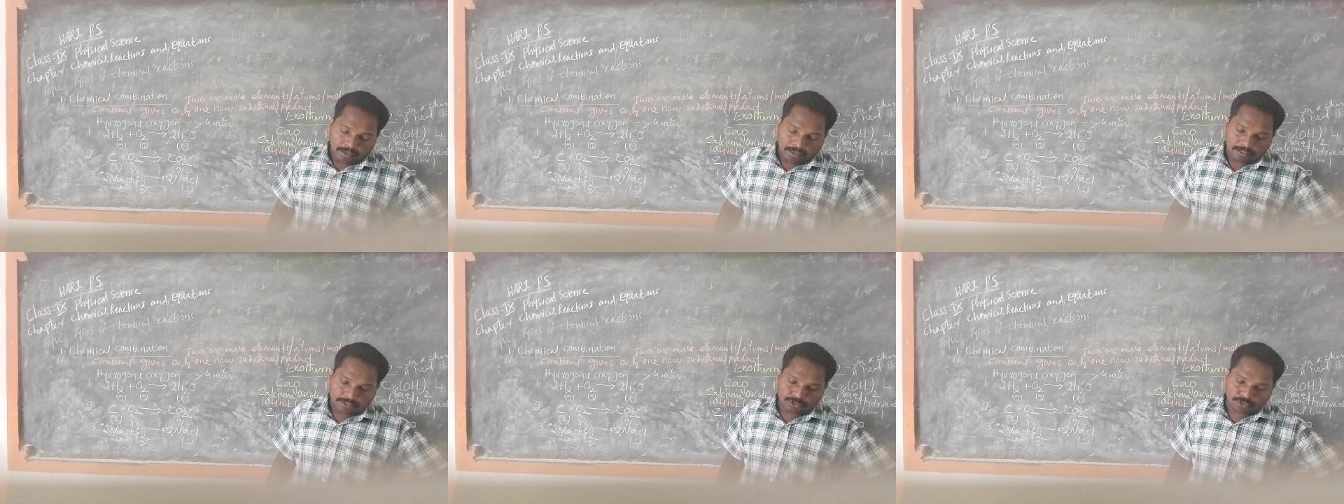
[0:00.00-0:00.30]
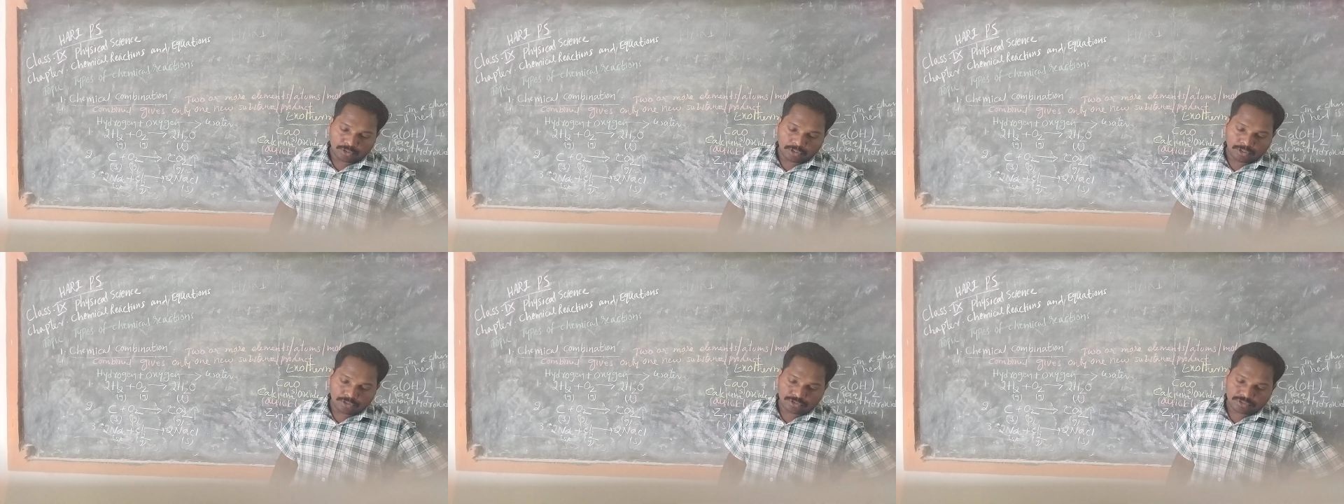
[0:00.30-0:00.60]
A
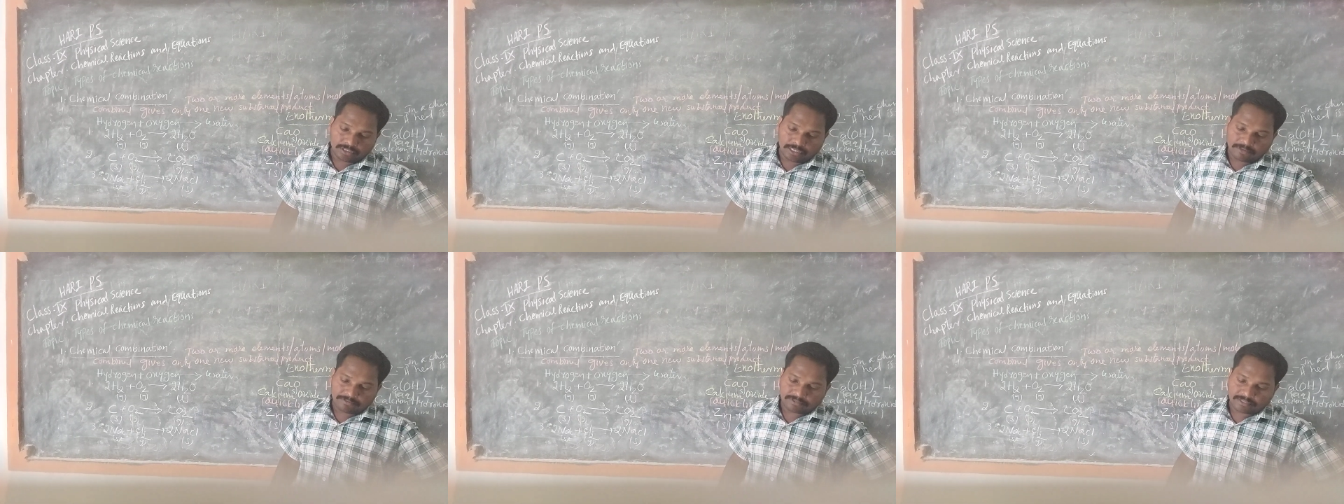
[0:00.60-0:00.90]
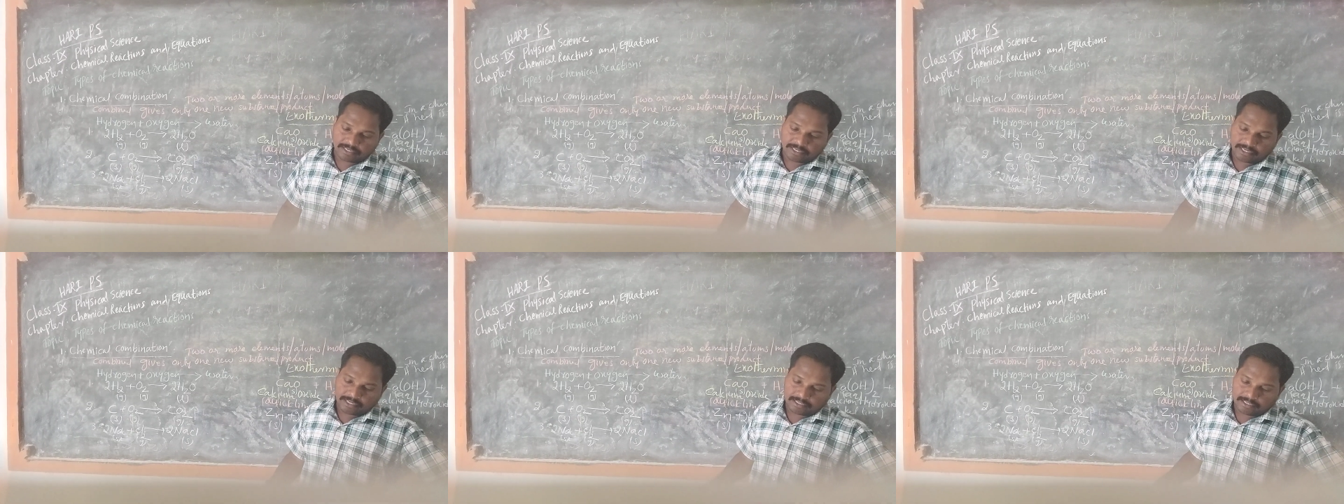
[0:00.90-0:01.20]
solution
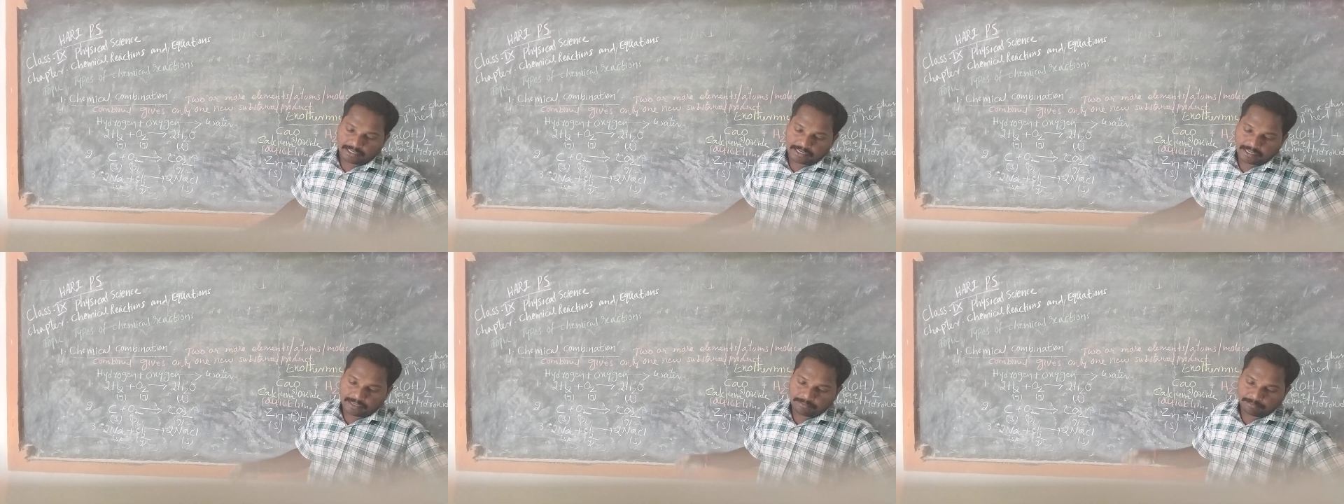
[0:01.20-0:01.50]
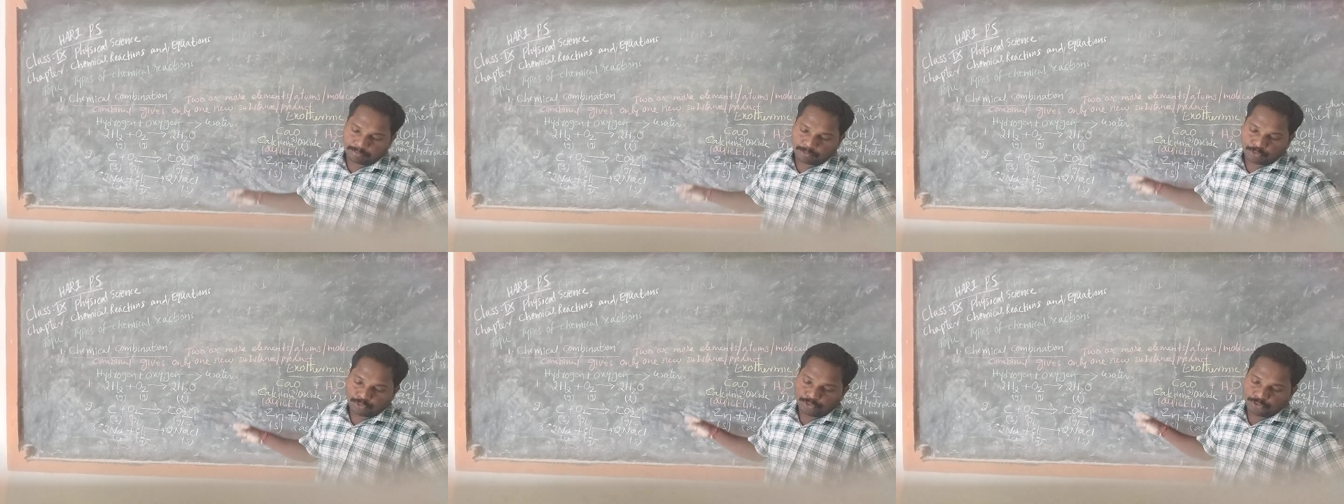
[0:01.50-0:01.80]
of straight
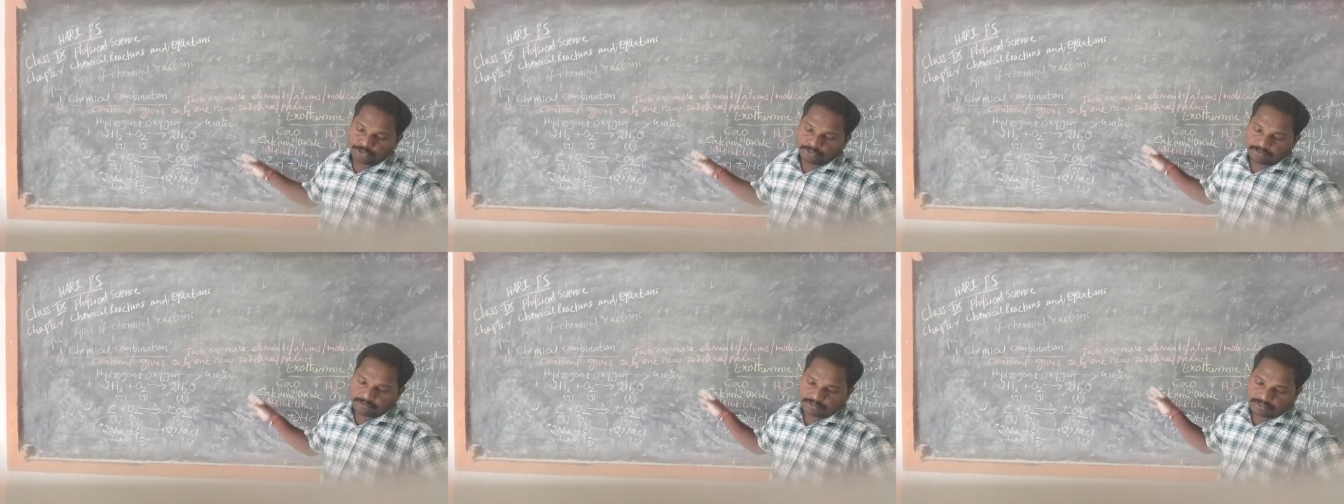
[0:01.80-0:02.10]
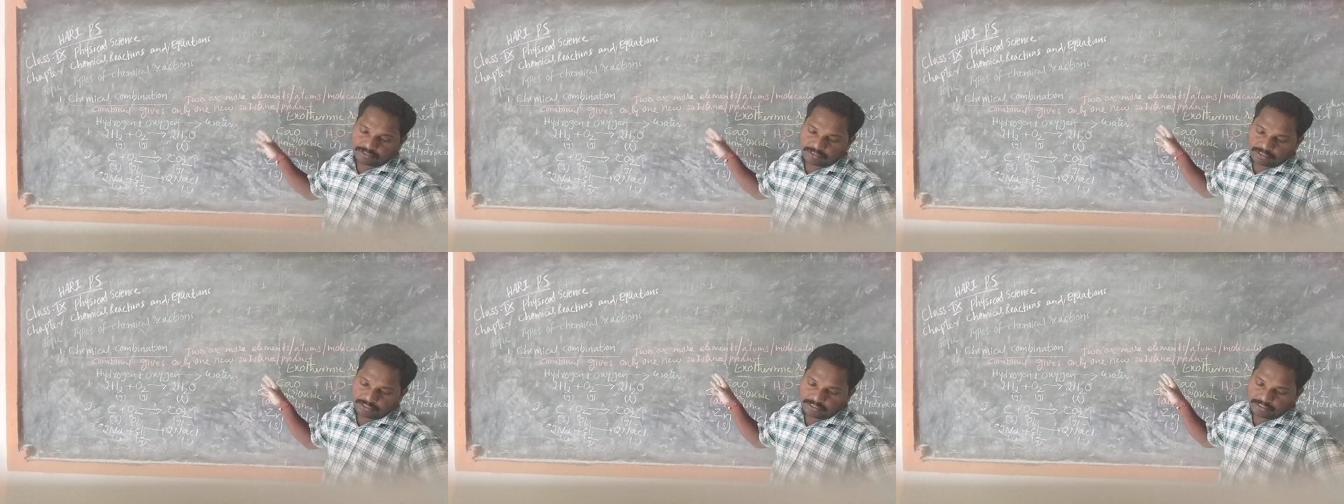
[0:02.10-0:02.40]
line
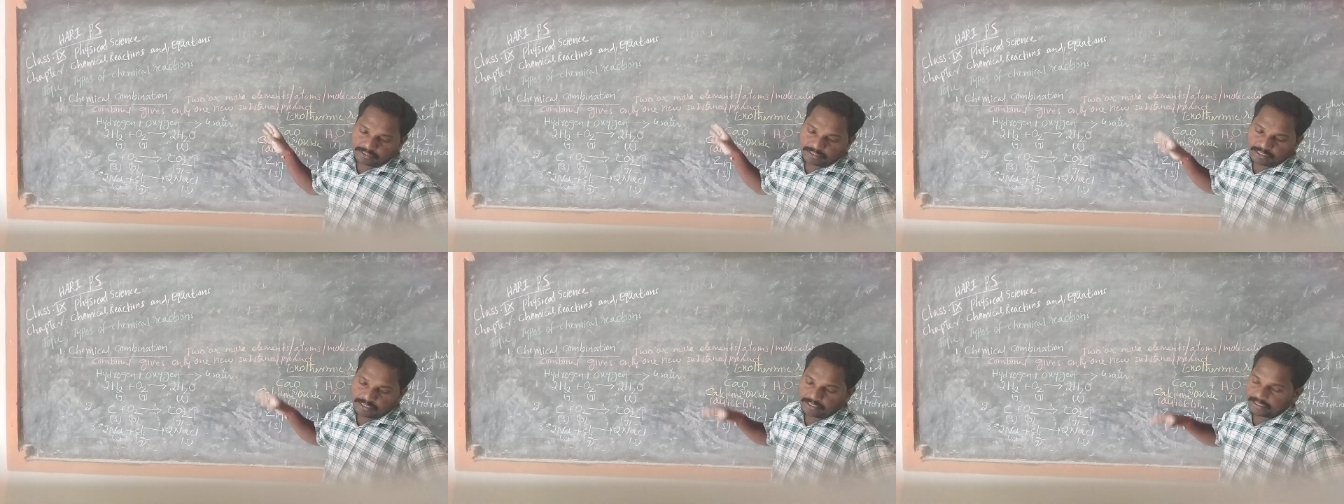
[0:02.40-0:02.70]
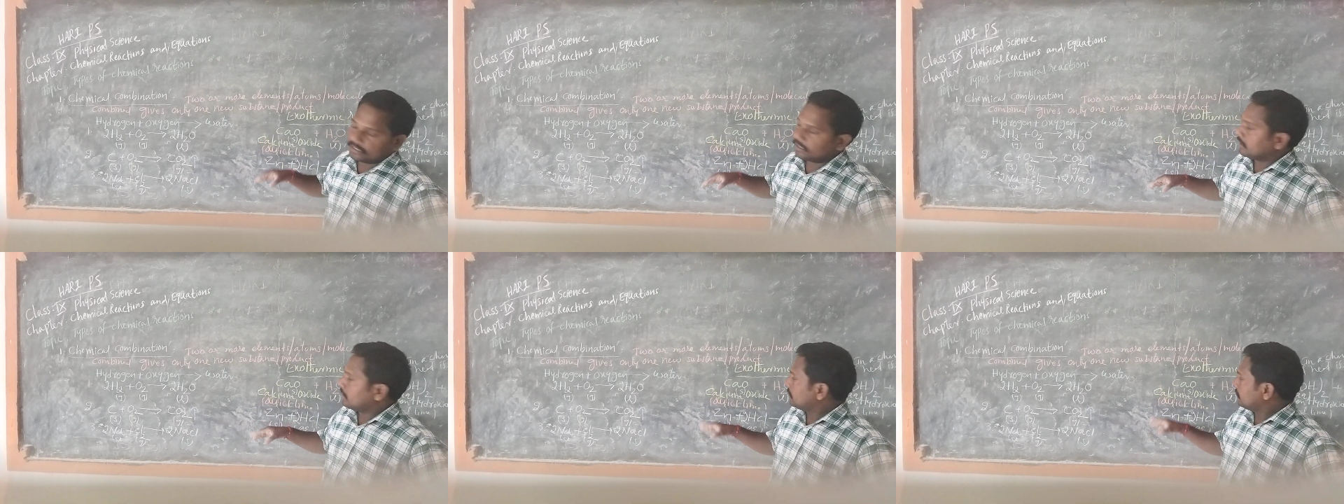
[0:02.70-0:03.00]
produced in
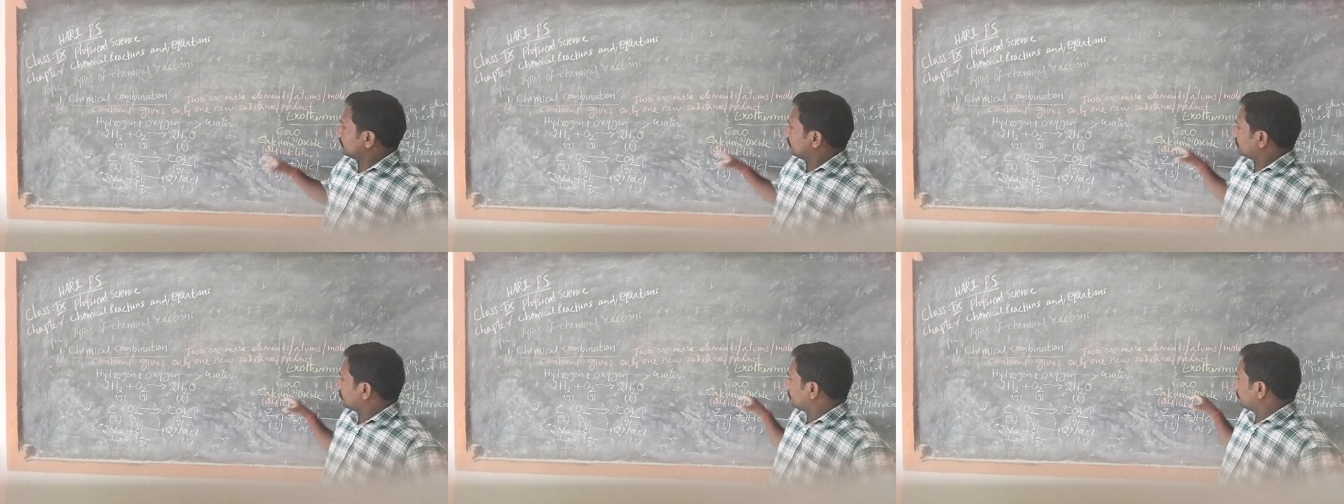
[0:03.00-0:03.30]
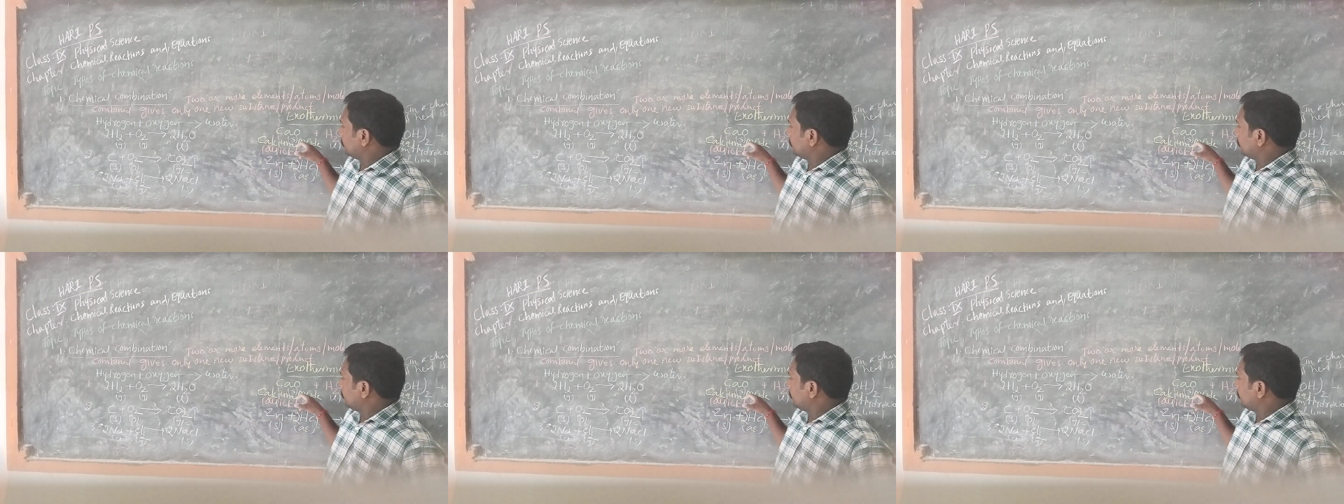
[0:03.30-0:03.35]
the